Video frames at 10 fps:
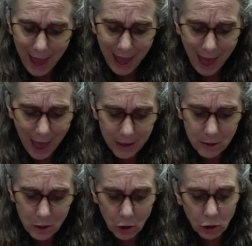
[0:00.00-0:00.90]

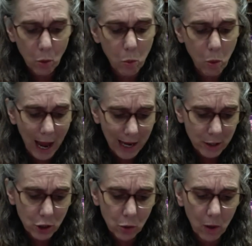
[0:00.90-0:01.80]
And the
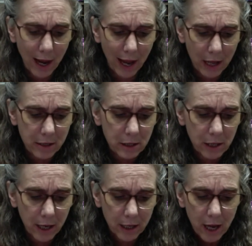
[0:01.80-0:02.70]
way to
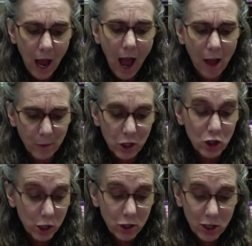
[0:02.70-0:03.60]
handle it, I mean,
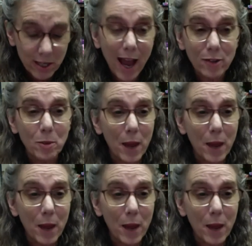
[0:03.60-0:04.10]
she just has a